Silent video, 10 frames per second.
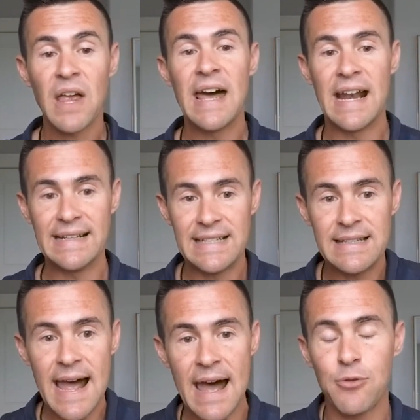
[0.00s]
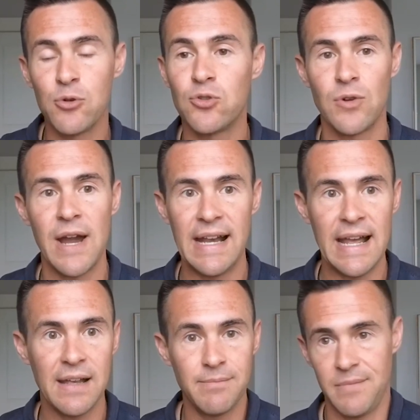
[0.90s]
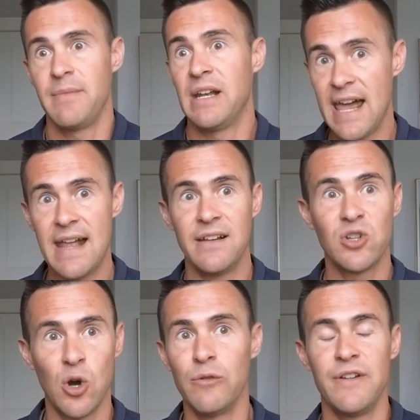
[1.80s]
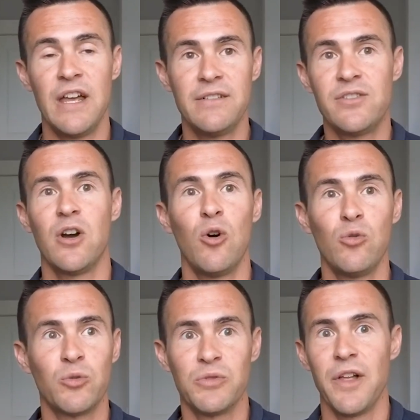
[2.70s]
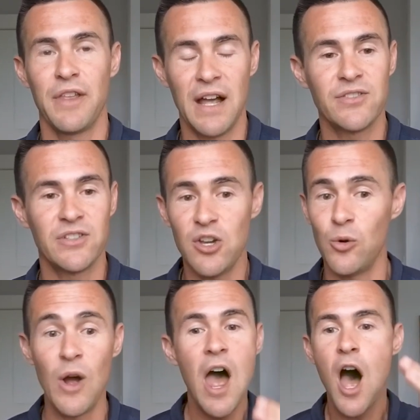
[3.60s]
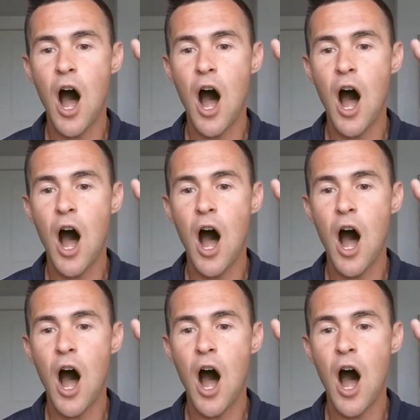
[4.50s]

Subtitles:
And I did that through creating, I mean, again, it's COVID, so there was nothing else to do.